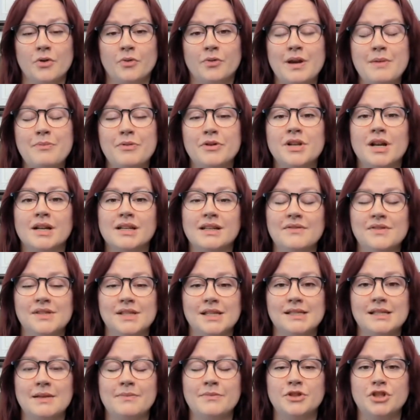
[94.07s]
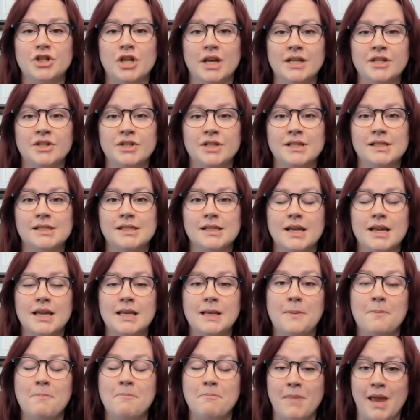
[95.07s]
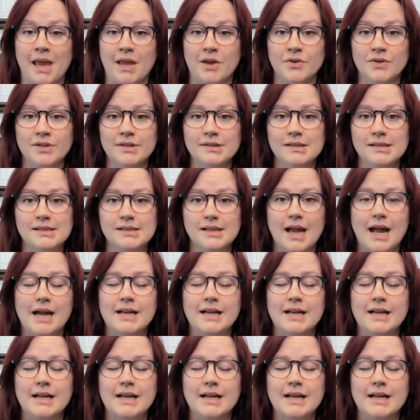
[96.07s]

Reproductive system changes in males